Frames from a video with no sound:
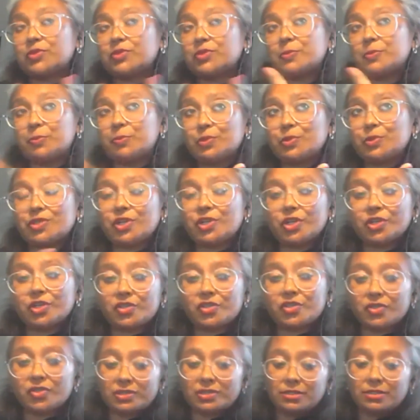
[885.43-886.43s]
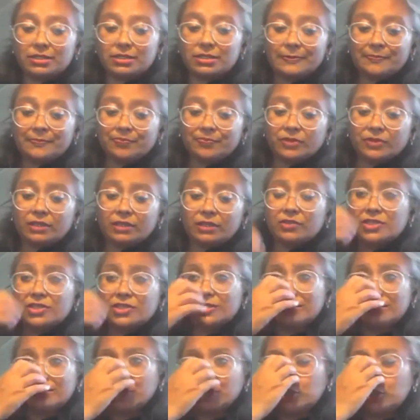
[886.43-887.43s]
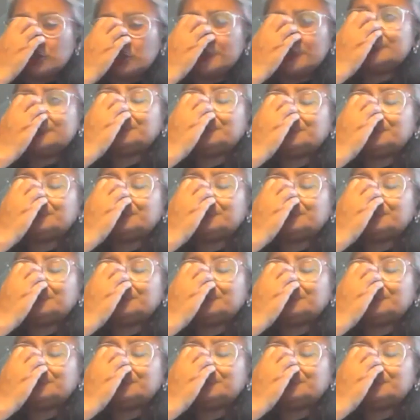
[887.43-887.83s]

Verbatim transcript: It was a postdoctoral research.